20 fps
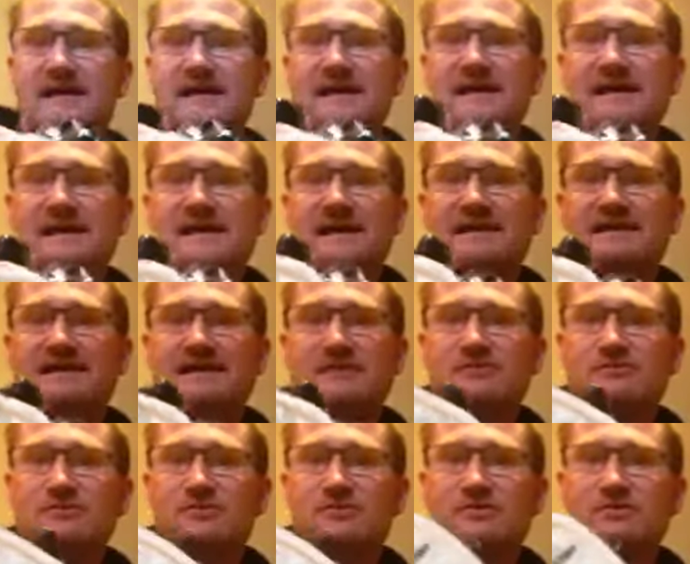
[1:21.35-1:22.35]
and again they're
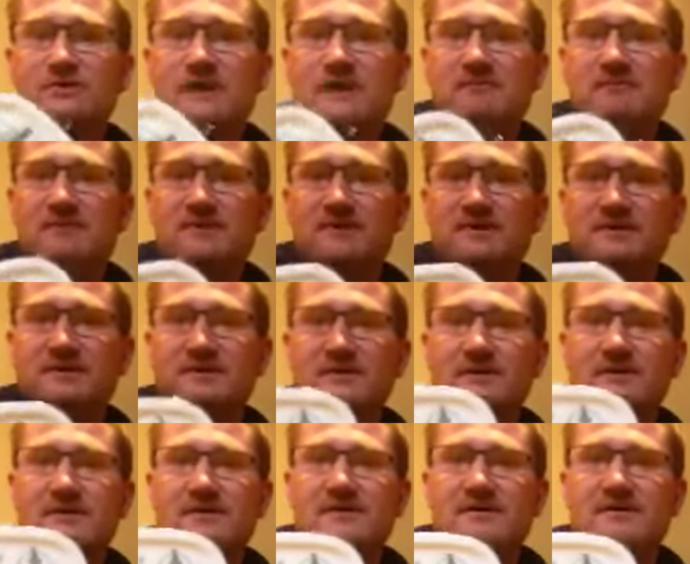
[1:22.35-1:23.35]
all numbered
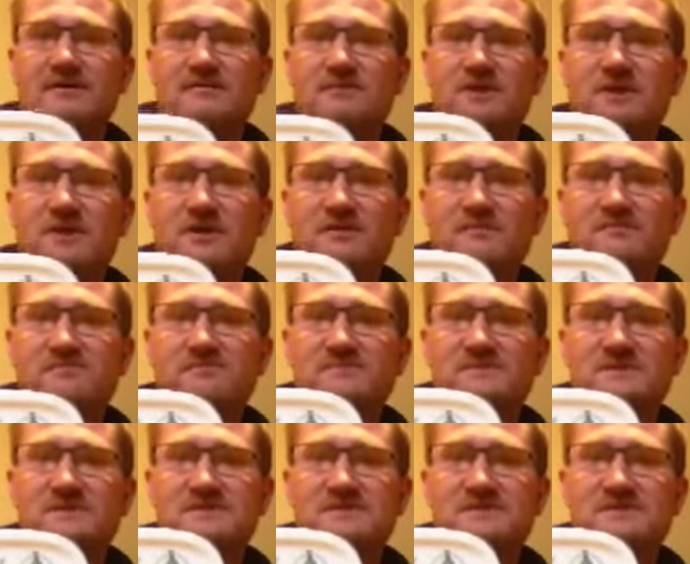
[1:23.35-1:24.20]
at the bottom.